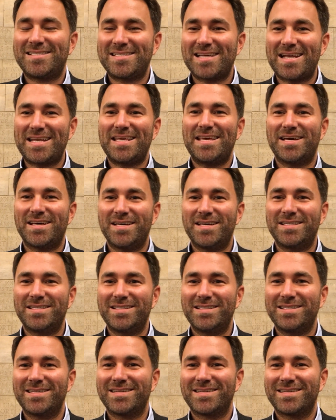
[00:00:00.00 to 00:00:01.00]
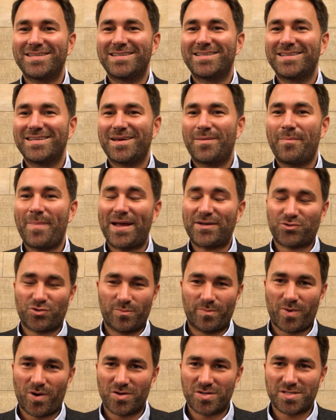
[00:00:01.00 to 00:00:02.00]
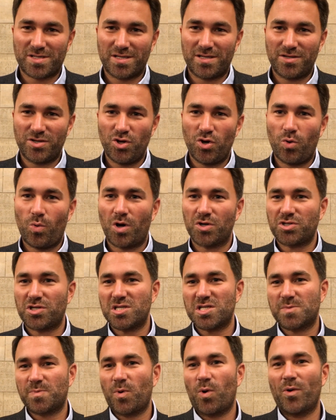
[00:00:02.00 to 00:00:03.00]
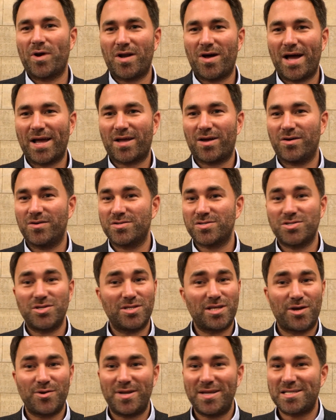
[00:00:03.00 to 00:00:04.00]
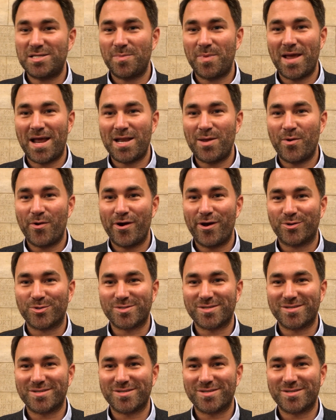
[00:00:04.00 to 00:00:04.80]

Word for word: This is Eddie Hearn, Matchroom Boxing. You're watching Sporting Icons. You don't need to be anywhere